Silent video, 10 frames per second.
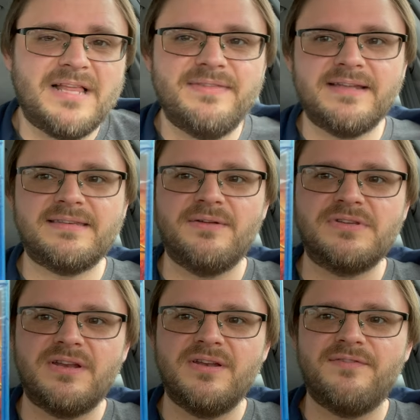that sounds
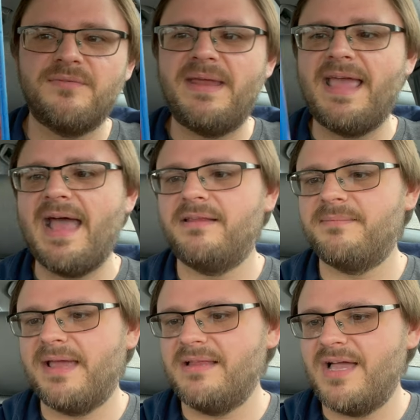good enough for me to add it to
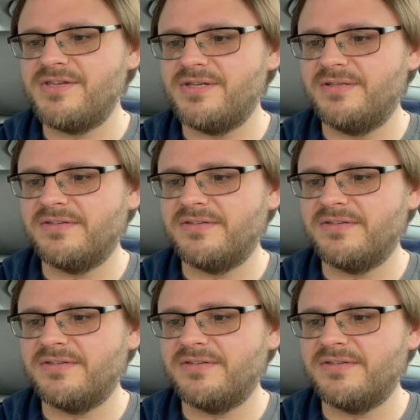my collection.